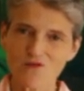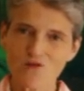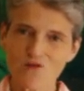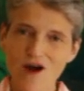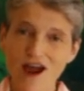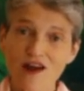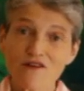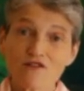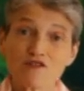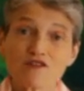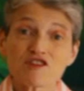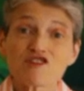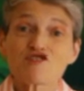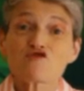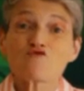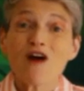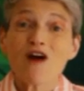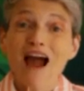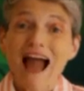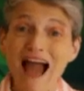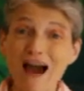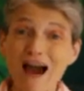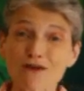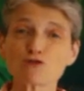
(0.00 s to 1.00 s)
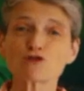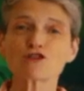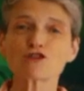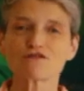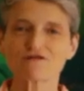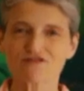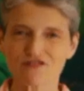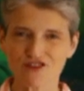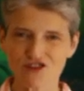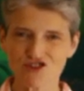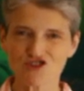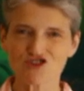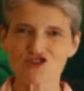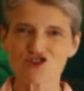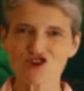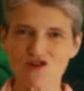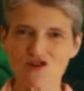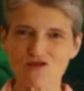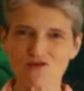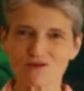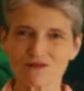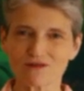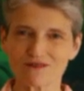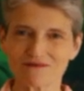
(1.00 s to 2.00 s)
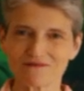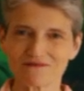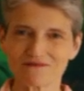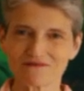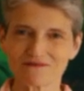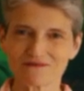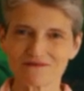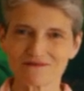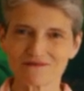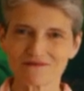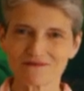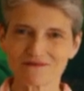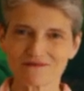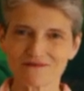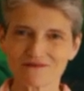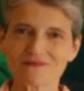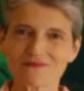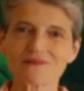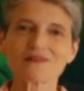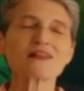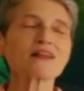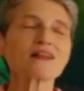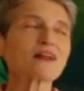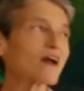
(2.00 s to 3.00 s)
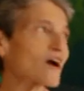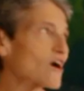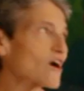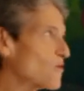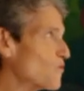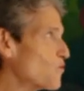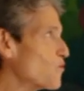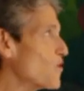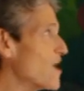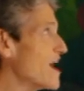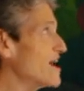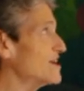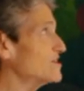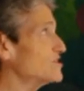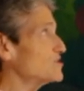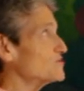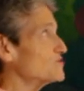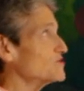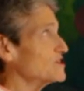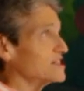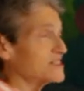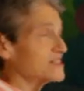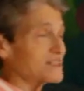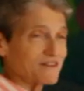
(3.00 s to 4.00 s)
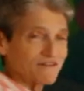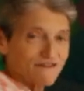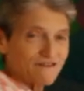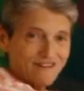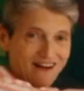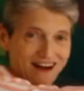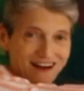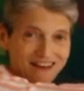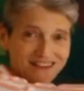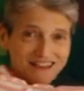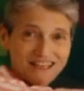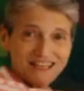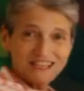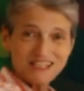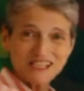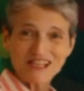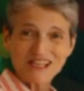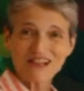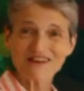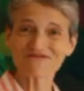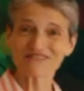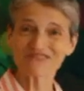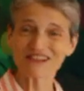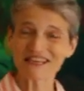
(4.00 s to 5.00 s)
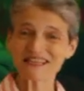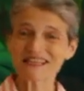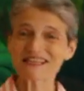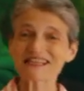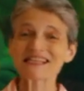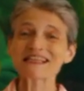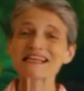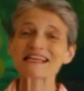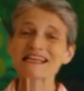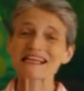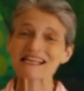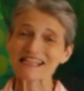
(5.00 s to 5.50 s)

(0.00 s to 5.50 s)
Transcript: Where are you out of control? And where do you need to find this lovely